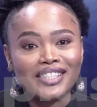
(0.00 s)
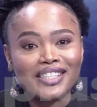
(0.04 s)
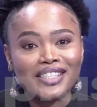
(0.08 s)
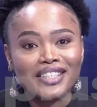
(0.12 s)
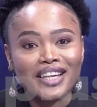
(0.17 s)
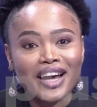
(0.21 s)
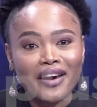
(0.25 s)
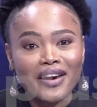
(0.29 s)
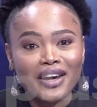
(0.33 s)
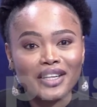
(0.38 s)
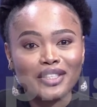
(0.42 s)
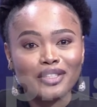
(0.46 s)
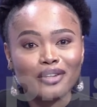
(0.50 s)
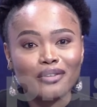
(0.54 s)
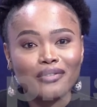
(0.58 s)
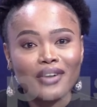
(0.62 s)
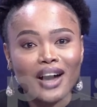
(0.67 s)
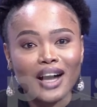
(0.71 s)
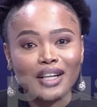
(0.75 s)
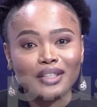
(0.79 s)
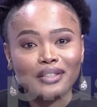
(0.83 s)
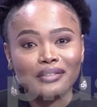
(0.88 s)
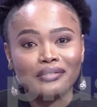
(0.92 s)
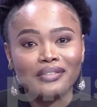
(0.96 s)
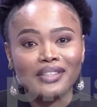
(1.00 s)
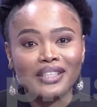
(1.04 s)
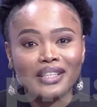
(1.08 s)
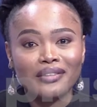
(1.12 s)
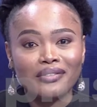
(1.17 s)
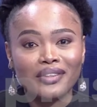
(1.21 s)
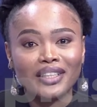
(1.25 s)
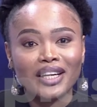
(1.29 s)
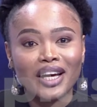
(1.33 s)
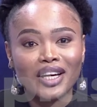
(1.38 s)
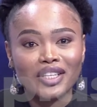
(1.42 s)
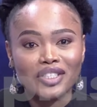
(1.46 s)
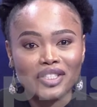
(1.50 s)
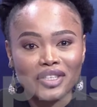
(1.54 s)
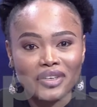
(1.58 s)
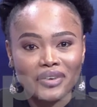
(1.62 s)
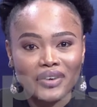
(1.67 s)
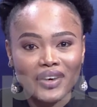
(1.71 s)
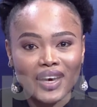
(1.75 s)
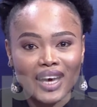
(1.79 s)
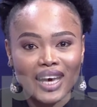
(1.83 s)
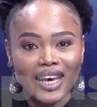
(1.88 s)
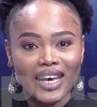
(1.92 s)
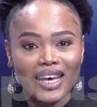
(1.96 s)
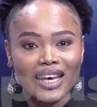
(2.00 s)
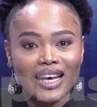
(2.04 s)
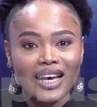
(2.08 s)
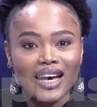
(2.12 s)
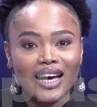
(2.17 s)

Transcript: the director of Art of Living Nigeria,